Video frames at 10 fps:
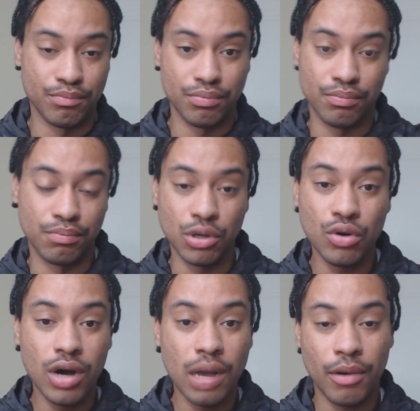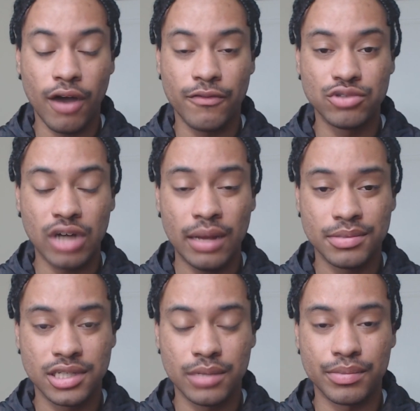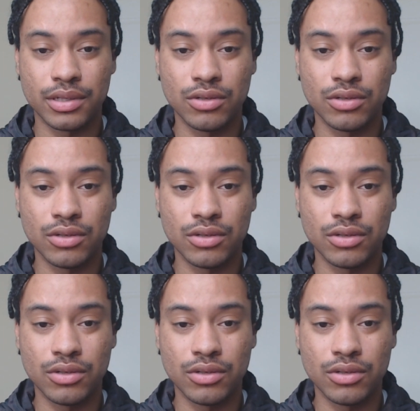blew up off of drop shipping,